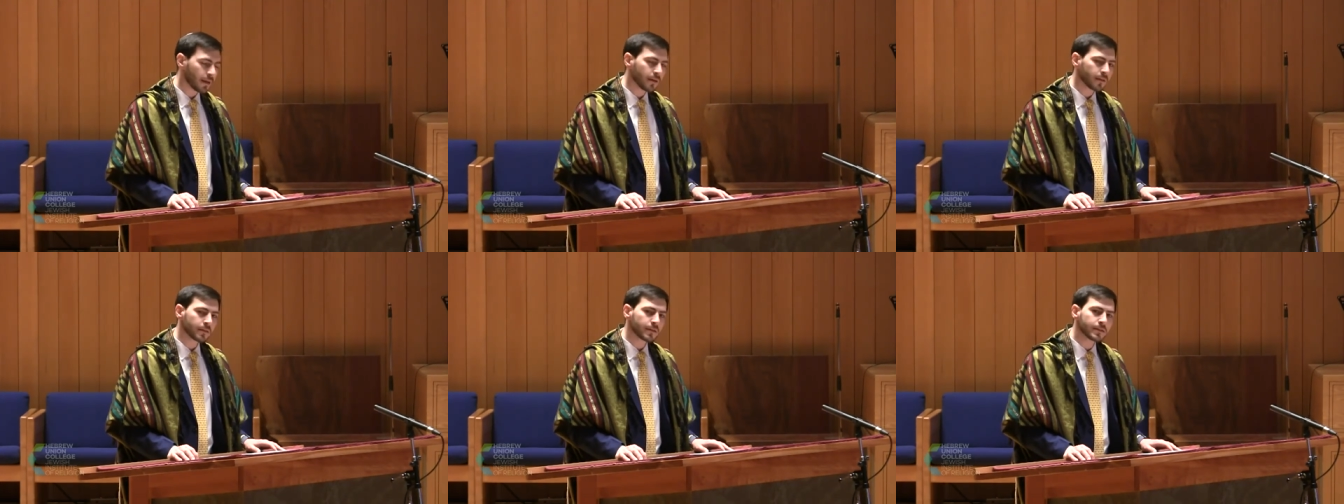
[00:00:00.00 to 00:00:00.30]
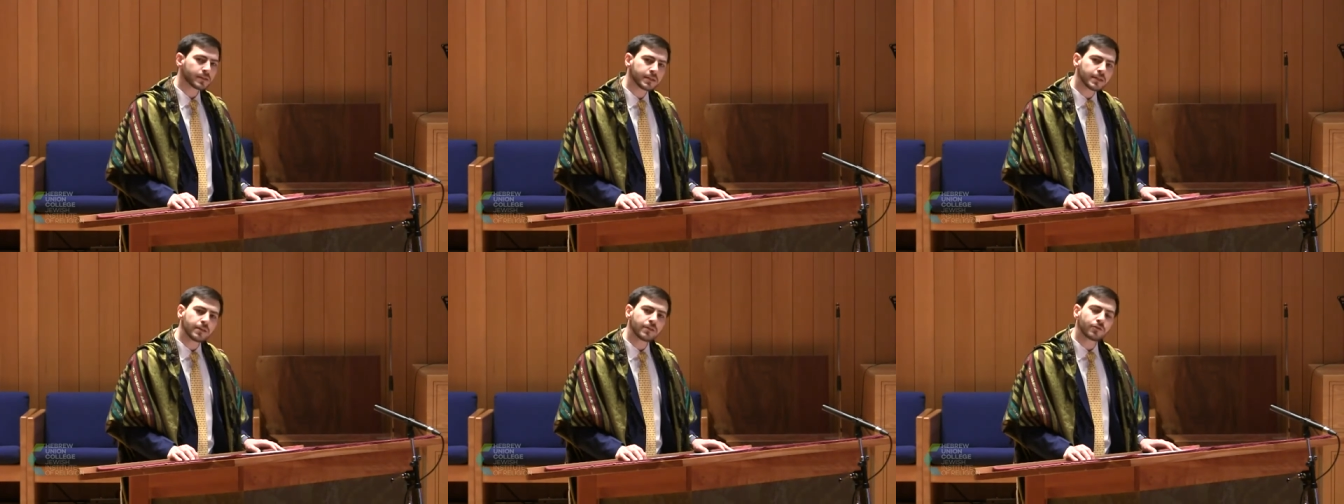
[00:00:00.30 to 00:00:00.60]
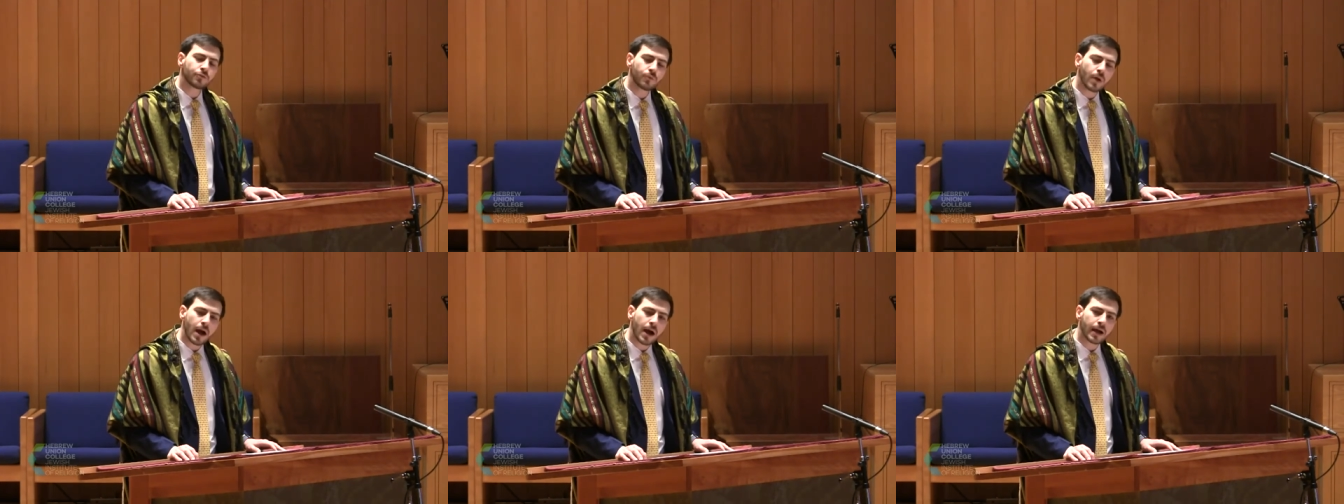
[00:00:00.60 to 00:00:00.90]
To see
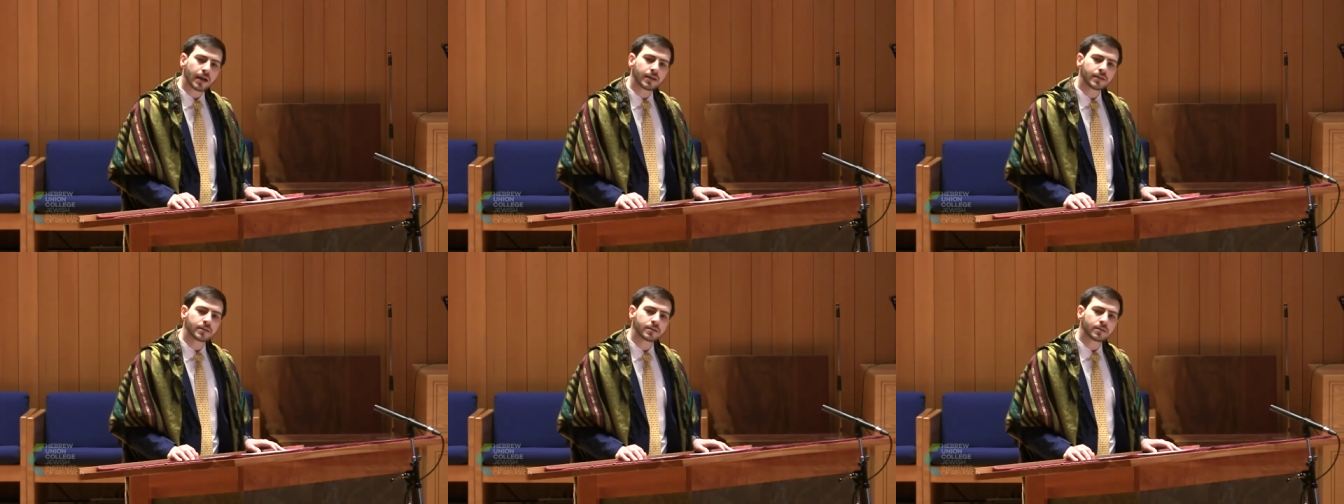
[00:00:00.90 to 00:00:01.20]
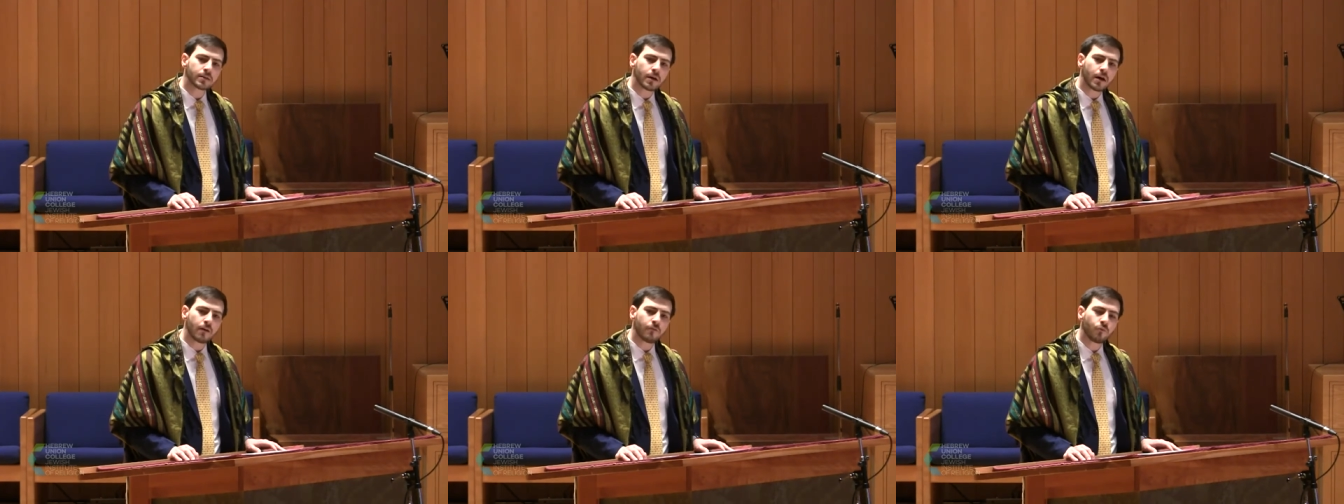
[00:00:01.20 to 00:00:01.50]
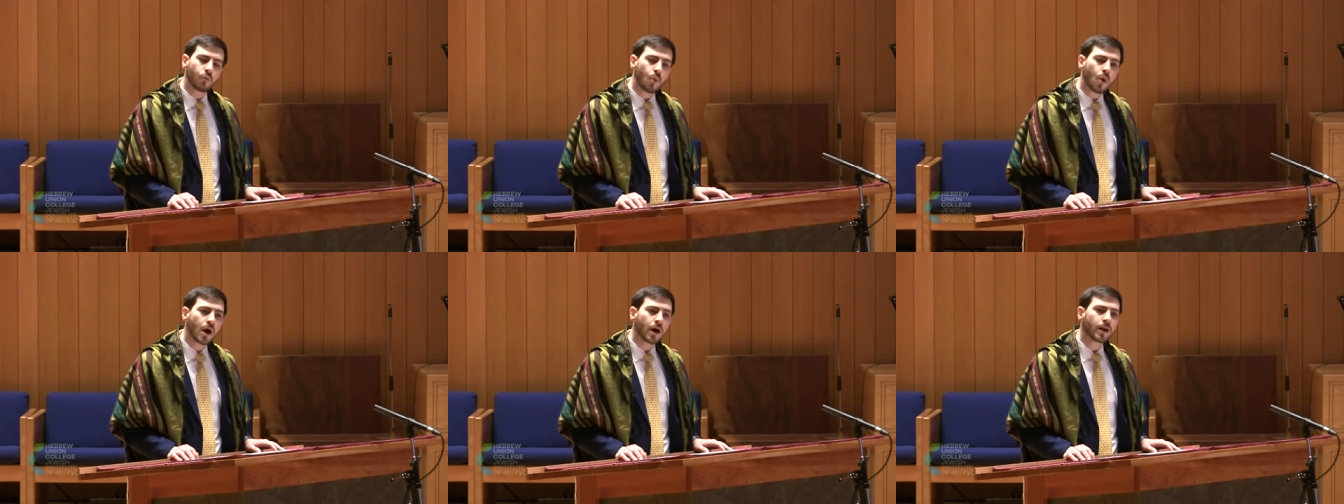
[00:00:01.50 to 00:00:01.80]
the rise of
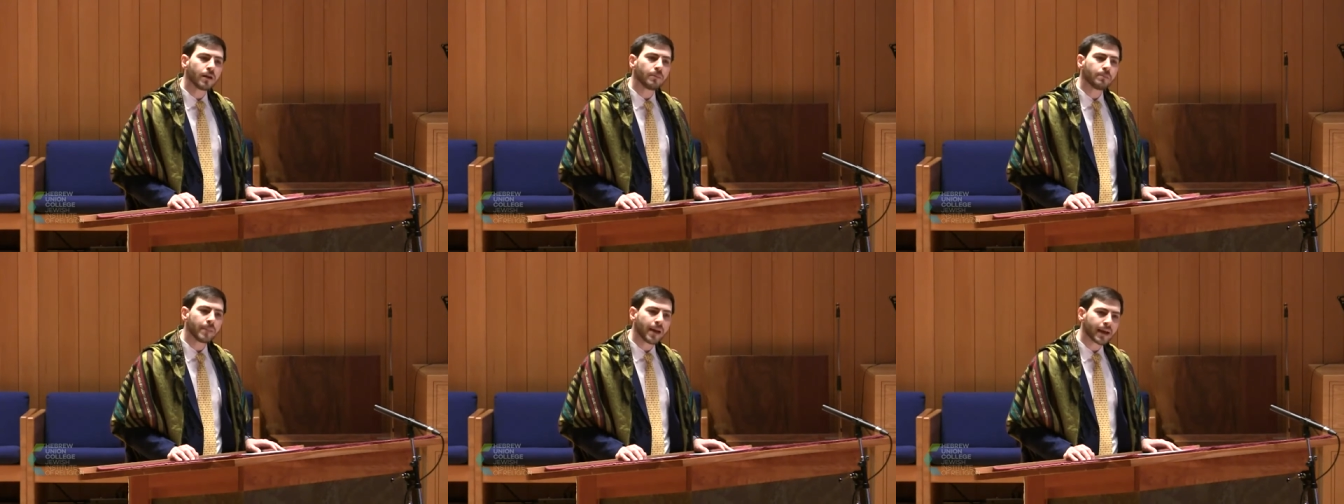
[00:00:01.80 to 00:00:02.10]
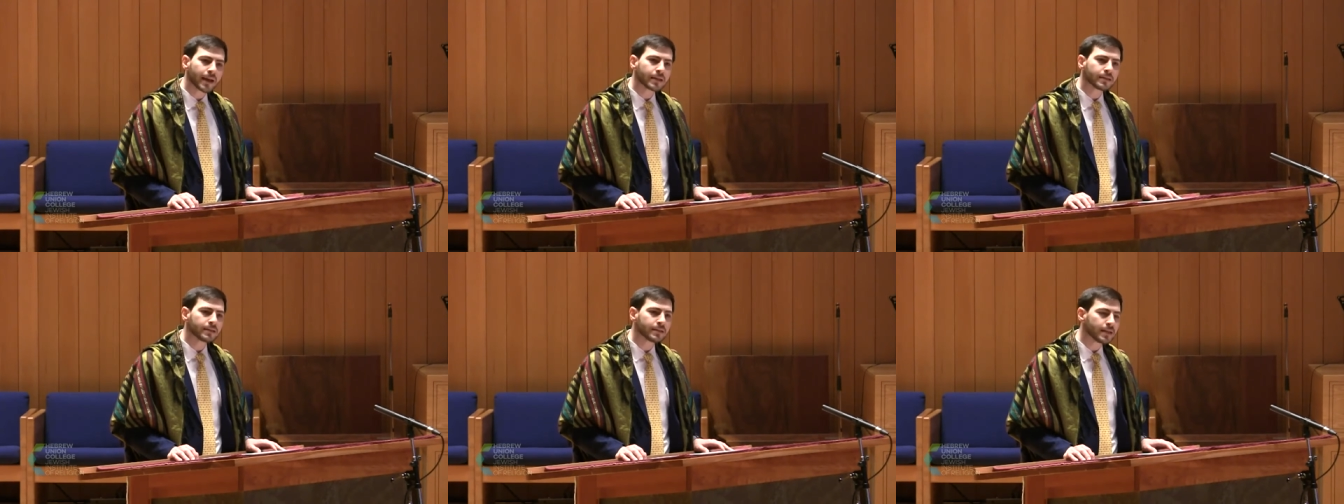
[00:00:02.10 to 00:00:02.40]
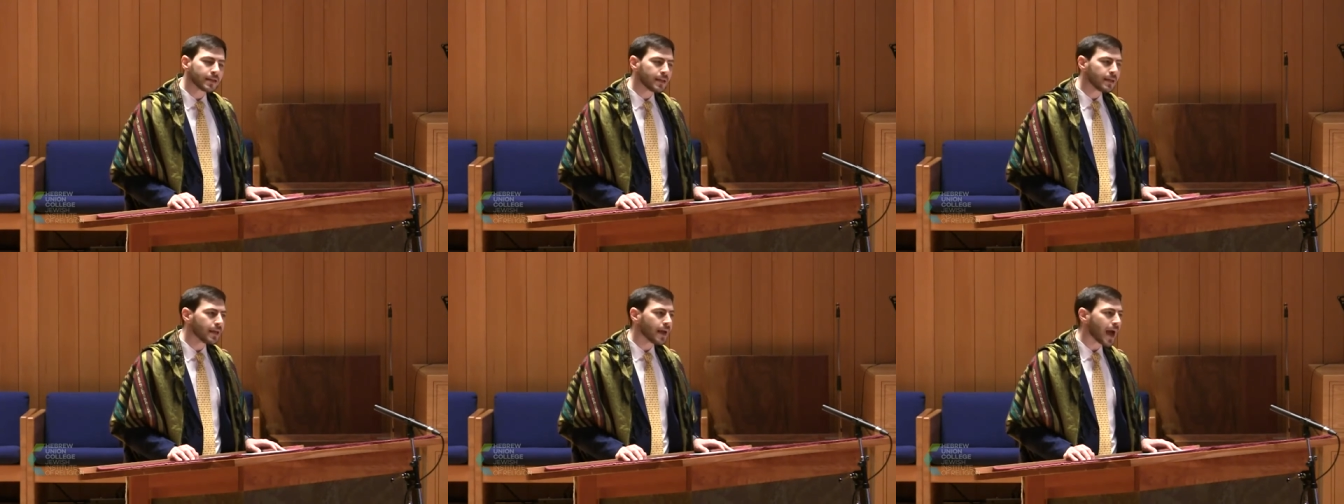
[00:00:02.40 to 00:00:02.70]
one
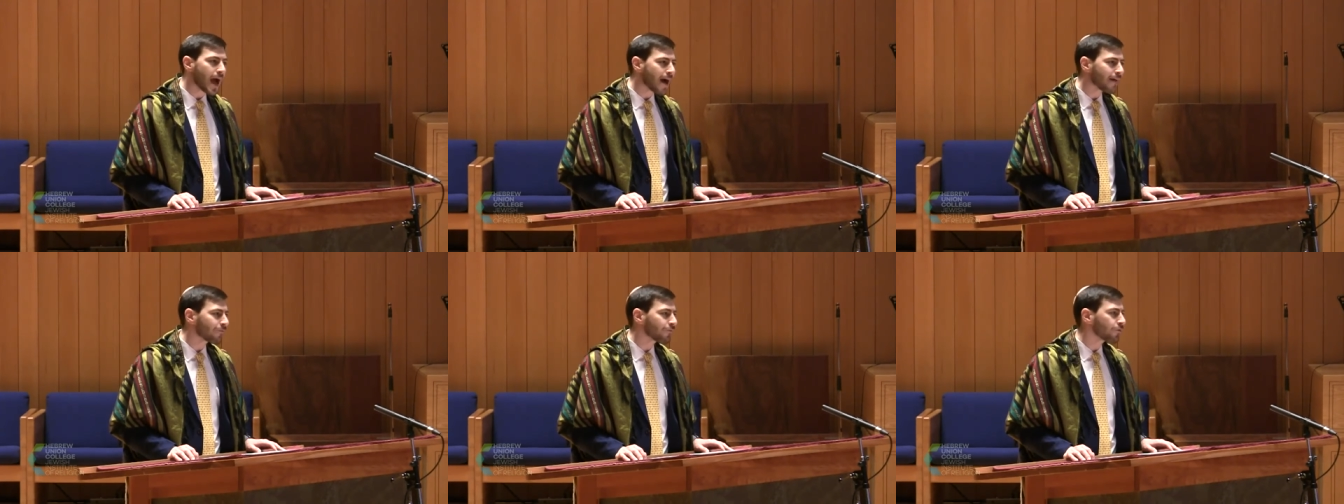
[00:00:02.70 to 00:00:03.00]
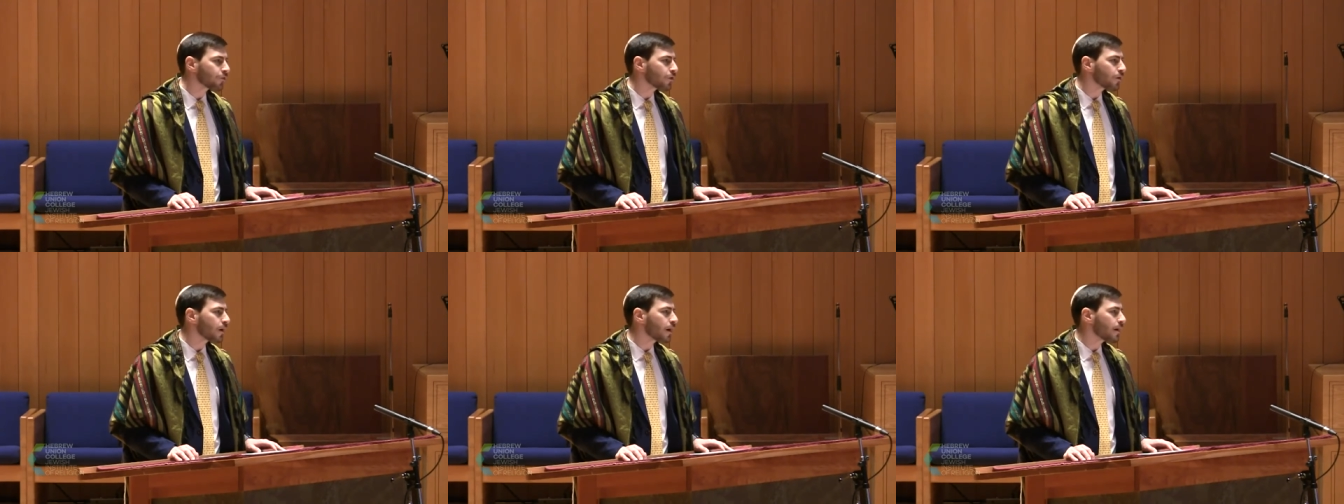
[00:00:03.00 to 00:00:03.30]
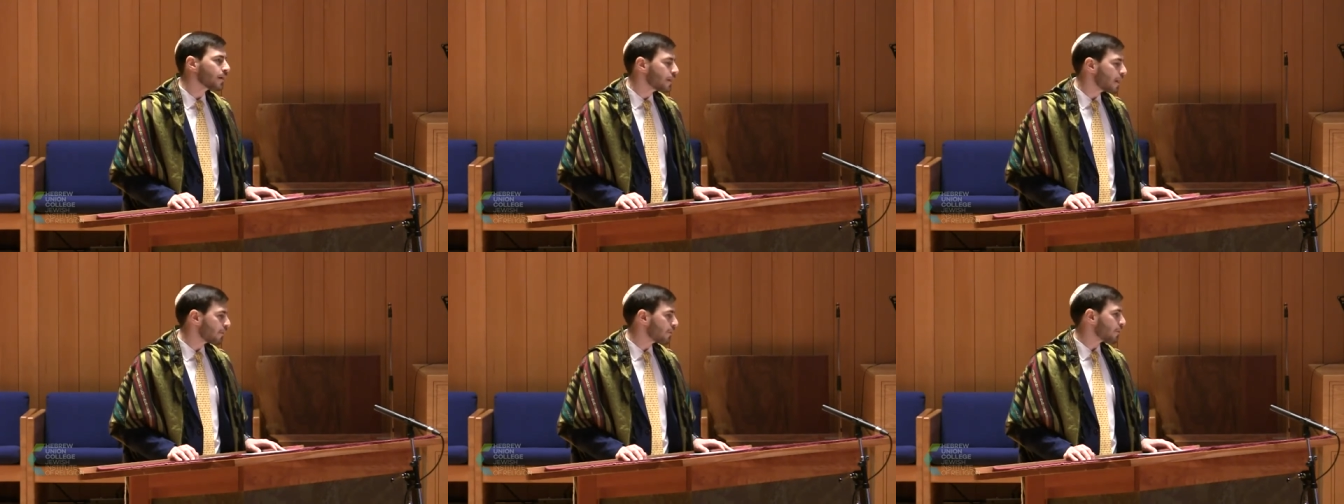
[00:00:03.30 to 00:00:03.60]
megacity after
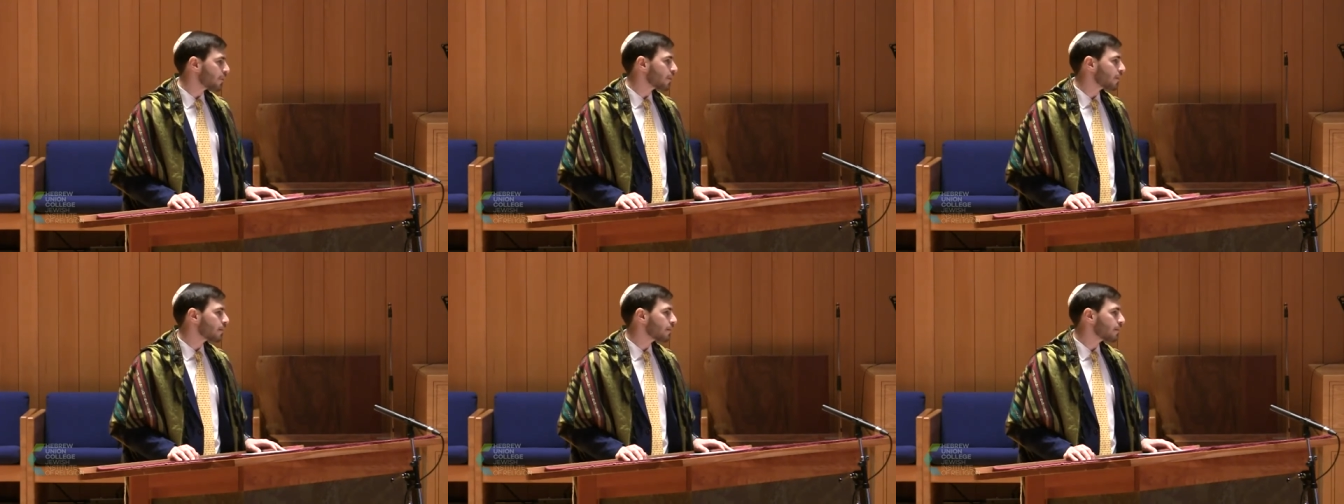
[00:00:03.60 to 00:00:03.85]
another,